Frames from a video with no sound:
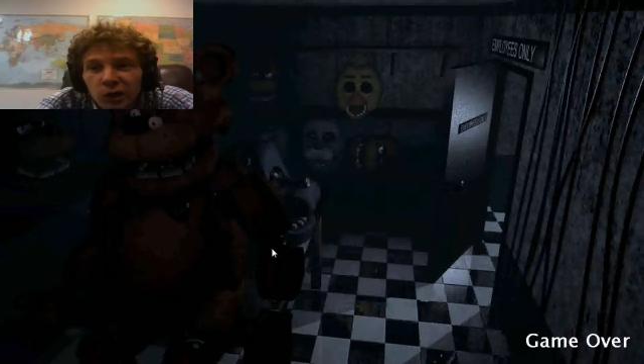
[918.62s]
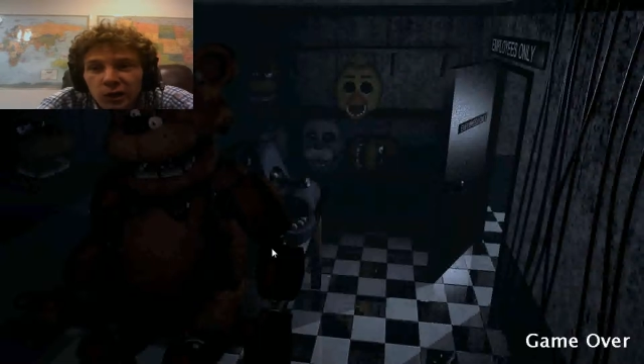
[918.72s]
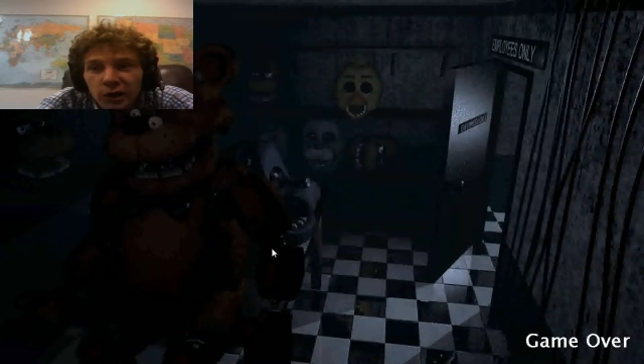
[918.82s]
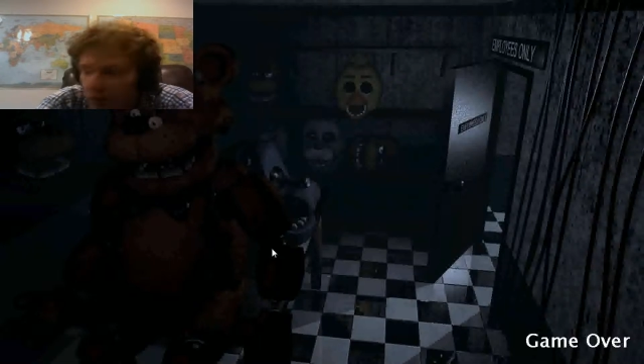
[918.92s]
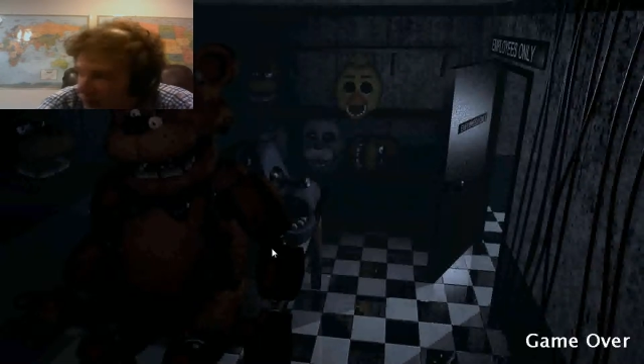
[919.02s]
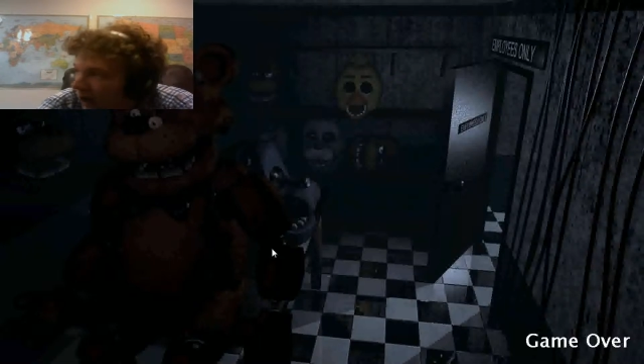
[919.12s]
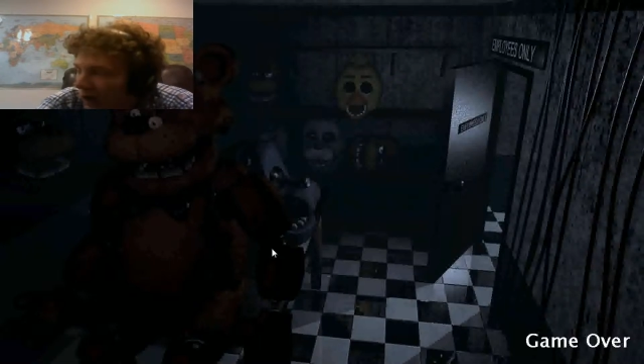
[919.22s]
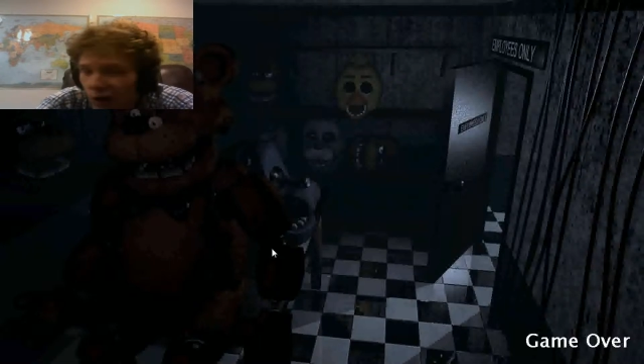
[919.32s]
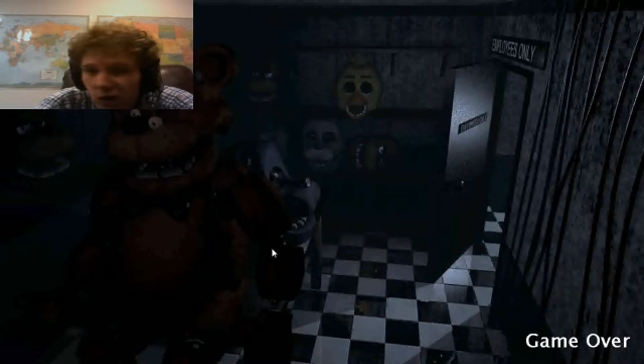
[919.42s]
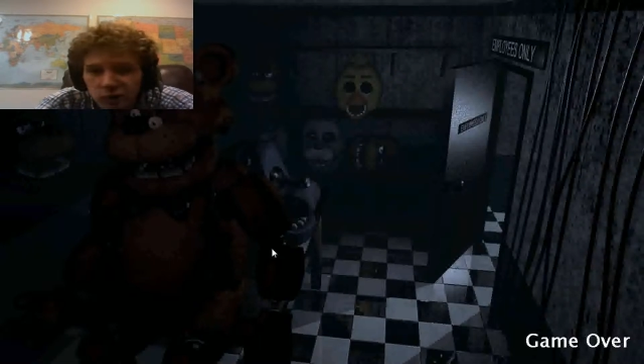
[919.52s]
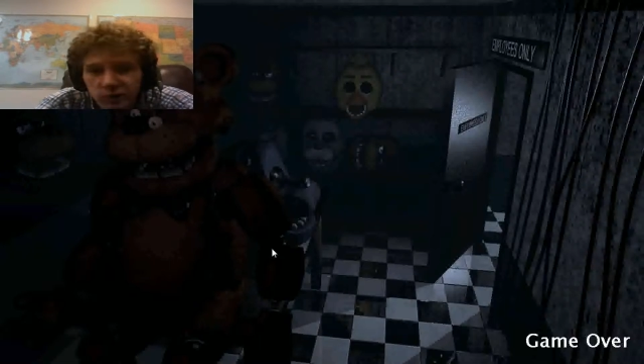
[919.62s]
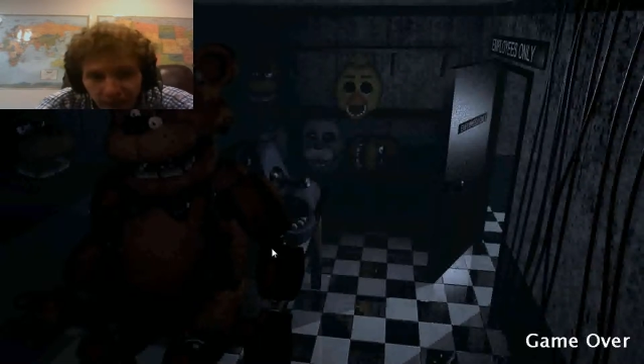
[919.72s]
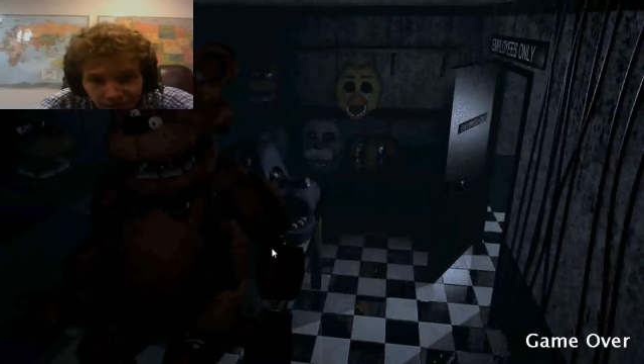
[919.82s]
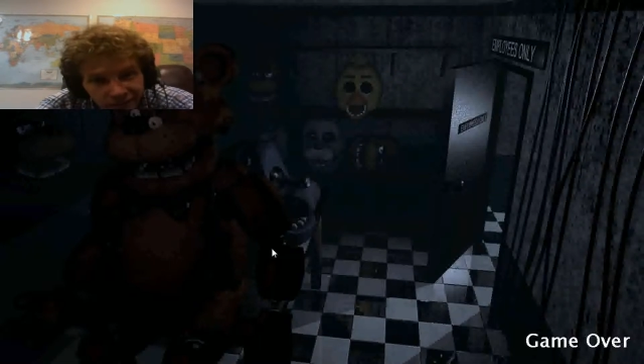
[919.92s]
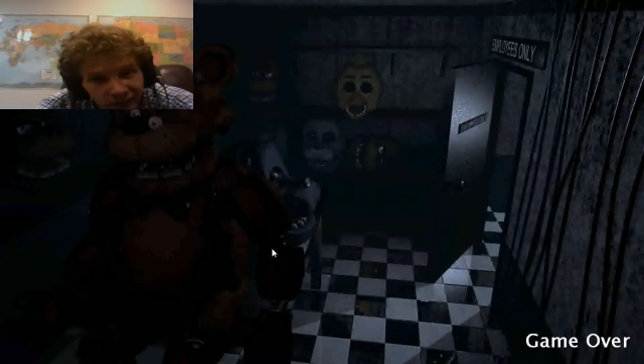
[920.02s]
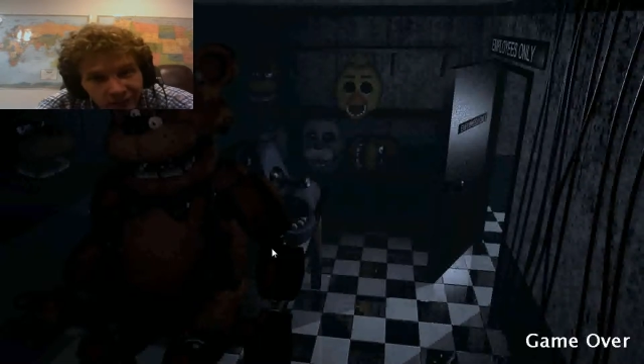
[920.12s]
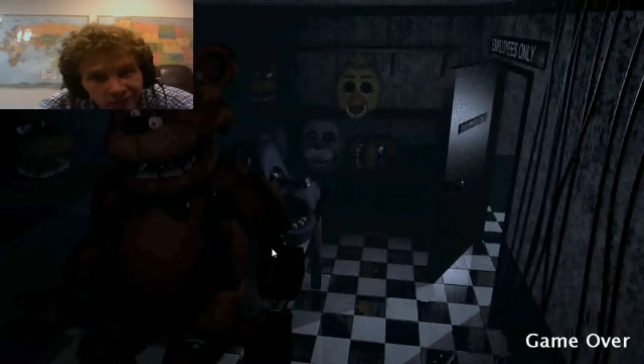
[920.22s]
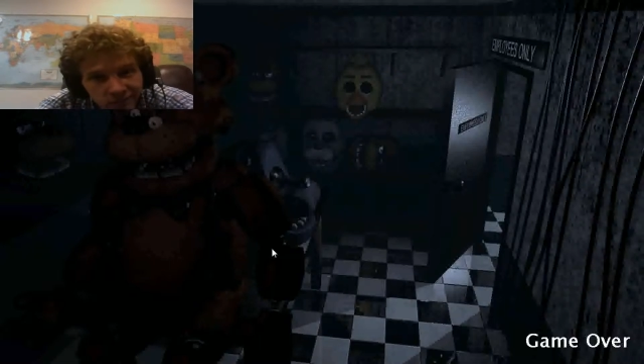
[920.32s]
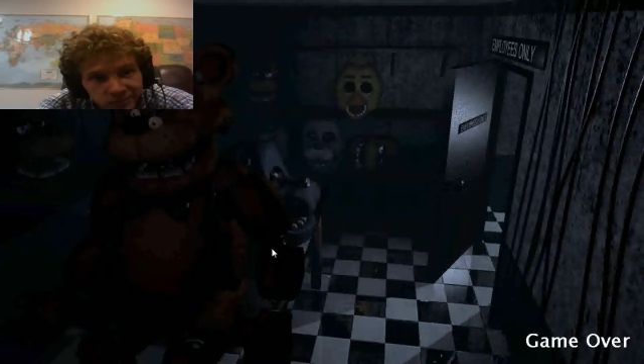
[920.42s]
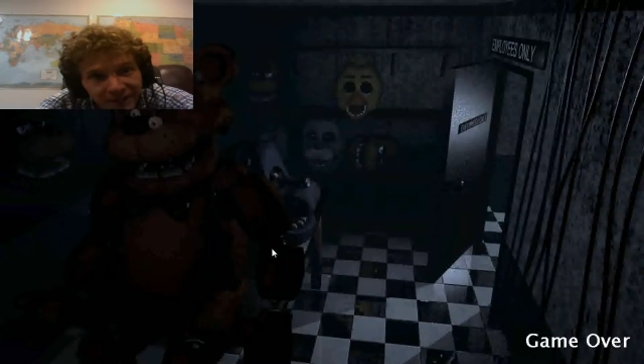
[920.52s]
A lot harder than night
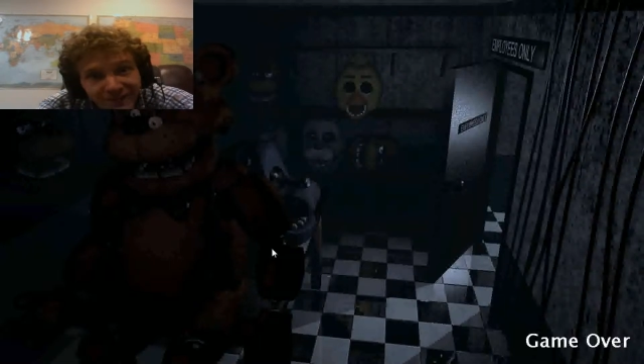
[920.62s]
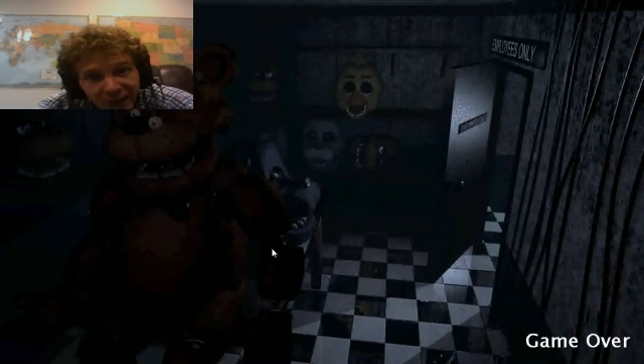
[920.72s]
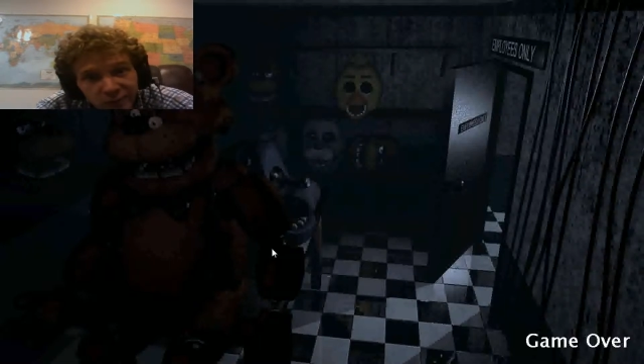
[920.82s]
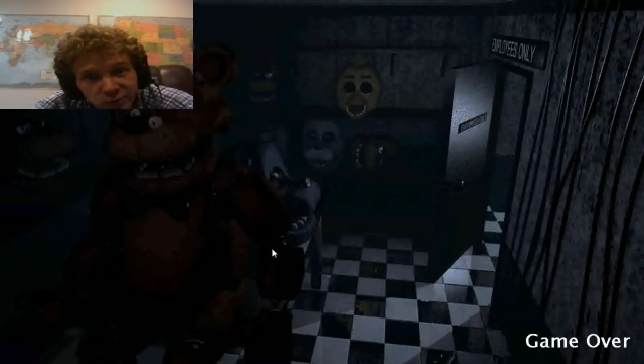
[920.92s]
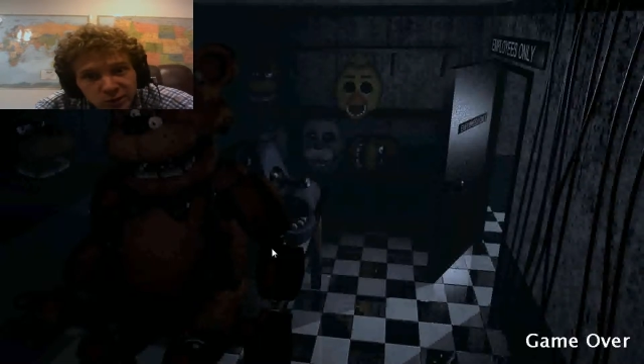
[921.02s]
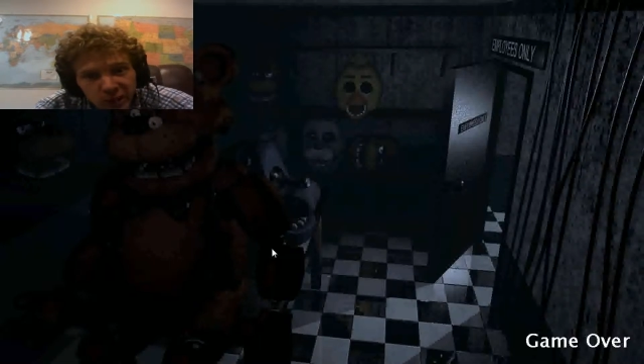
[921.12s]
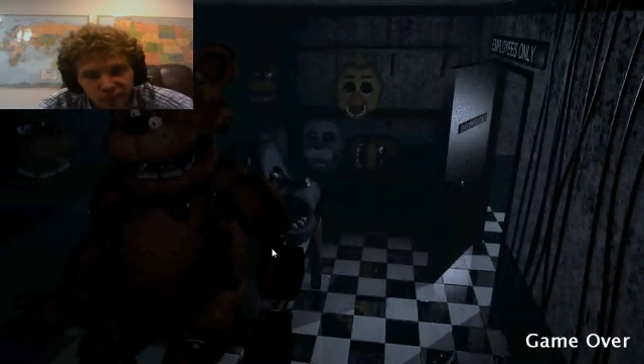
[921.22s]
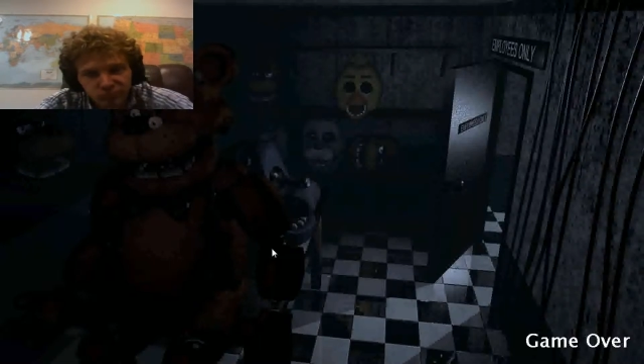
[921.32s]
5. Night 5 was like